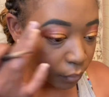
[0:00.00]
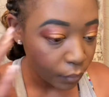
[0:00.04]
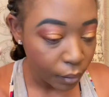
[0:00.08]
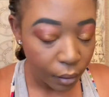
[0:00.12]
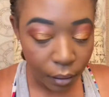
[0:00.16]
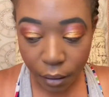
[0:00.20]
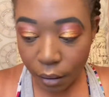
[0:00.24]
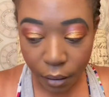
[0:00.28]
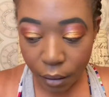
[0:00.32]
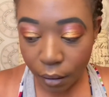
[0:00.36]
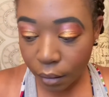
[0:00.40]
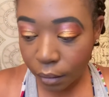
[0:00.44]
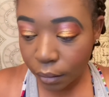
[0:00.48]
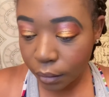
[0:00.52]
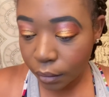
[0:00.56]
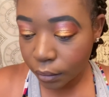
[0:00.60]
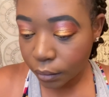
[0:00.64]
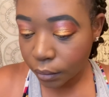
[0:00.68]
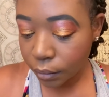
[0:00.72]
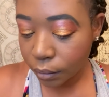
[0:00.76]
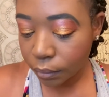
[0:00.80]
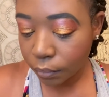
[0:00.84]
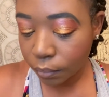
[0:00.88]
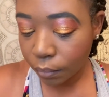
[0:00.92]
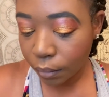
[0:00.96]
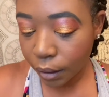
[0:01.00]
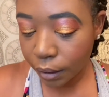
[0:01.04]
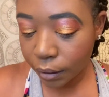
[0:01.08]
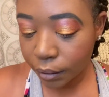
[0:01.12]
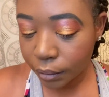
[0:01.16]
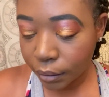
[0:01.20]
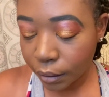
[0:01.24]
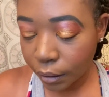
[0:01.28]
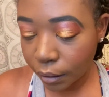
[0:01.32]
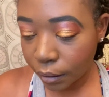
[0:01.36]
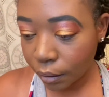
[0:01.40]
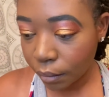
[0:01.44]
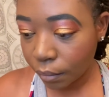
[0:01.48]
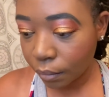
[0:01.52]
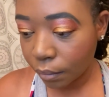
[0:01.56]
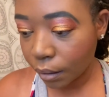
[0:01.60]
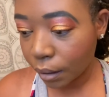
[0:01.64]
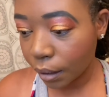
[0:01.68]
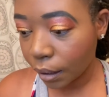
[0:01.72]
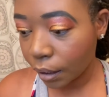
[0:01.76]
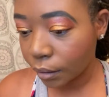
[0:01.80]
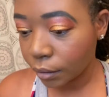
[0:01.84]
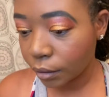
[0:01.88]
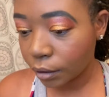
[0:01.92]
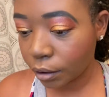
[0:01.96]
Now this is why I said don't
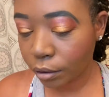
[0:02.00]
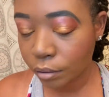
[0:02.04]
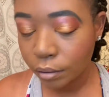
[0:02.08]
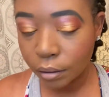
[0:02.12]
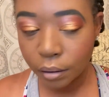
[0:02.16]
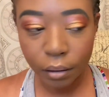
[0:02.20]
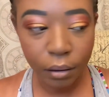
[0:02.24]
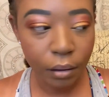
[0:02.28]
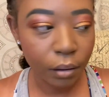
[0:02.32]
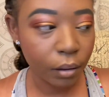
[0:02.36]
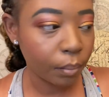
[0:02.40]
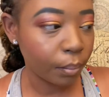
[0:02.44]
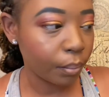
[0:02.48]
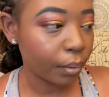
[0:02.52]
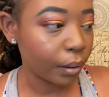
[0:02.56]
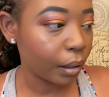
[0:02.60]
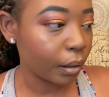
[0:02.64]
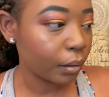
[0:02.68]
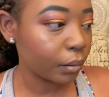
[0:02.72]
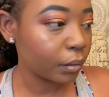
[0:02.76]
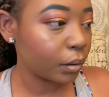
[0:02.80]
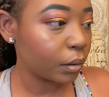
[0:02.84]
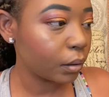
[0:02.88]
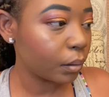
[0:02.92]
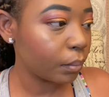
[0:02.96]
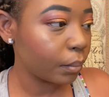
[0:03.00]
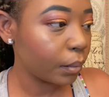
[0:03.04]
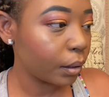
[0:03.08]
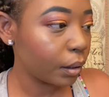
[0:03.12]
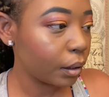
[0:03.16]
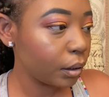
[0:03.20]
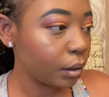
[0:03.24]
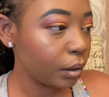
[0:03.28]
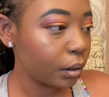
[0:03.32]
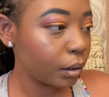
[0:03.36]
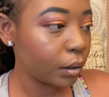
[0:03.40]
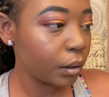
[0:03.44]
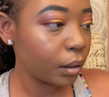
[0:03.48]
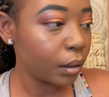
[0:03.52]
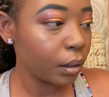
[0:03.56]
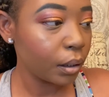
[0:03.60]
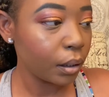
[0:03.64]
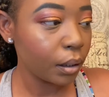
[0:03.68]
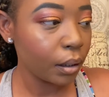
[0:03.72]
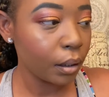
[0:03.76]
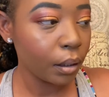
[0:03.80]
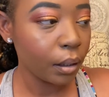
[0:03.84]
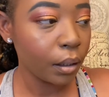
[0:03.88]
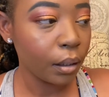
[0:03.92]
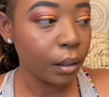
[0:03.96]
concentrate on the brow so much,
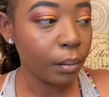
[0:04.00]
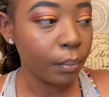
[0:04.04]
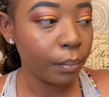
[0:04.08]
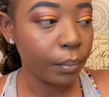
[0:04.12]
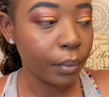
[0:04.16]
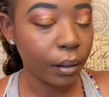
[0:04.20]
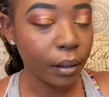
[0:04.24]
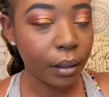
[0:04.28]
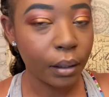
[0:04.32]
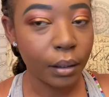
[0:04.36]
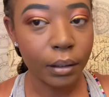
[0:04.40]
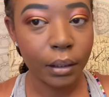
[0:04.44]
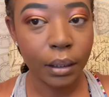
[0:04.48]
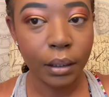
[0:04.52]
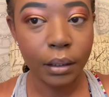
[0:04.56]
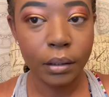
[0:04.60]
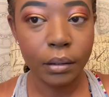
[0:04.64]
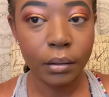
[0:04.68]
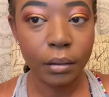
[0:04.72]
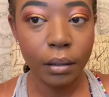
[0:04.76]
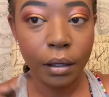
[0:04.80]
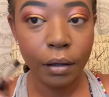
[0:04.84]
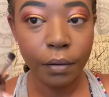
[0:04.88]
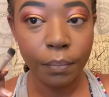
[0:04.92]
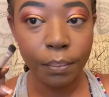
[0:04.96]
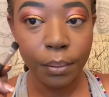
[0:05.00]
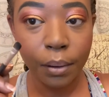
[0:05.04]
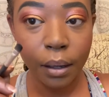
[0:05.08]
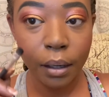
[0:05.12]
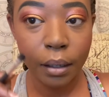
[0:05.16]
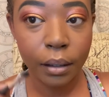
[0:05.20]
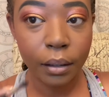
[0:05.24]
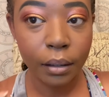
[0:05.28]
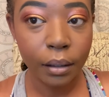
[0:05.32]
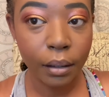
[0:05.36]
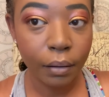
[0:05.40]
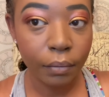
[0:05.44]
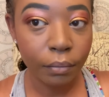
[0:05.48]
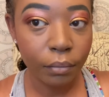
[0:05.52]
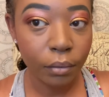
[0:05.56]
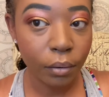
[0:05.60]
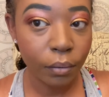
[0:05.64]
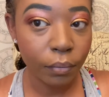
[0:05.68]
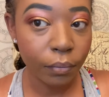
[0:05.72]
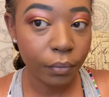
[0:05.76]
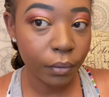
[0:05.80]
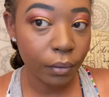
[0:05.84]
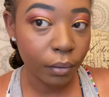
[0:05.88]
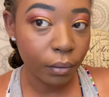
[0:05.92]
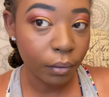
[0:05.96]
because I still have product left
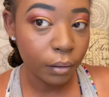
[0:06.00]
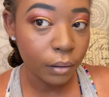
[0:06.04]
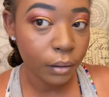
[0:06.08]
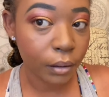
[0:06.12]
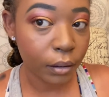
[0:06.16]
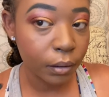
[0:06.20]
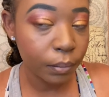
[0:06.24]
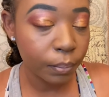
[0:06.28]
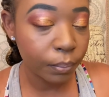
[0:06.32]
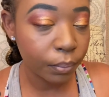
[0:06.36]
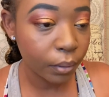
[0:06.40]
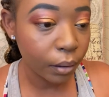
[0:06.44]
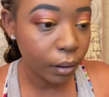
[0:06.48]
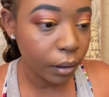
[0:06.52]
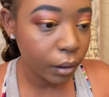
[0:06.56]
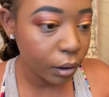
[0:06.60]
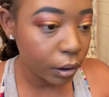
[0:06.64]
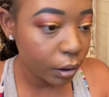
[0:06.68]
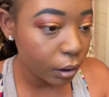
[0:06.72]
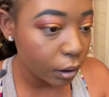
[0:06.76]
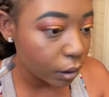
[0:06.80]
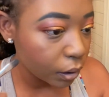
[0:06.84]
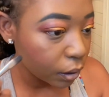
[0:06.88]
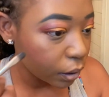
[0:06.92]
over on this brush.